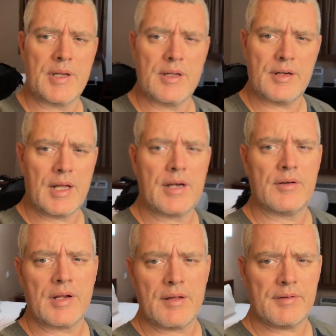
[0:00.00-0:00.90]
good. I
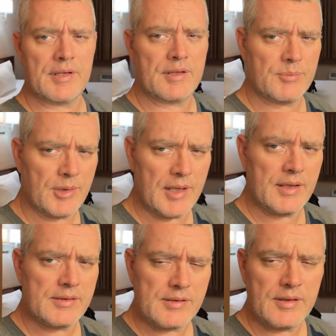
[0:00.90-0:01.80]
don't have any
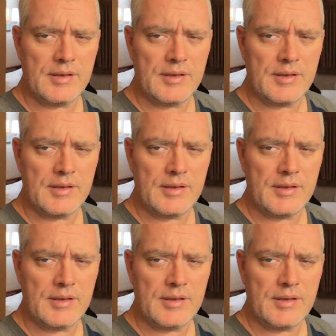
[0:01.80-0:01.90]
complaints.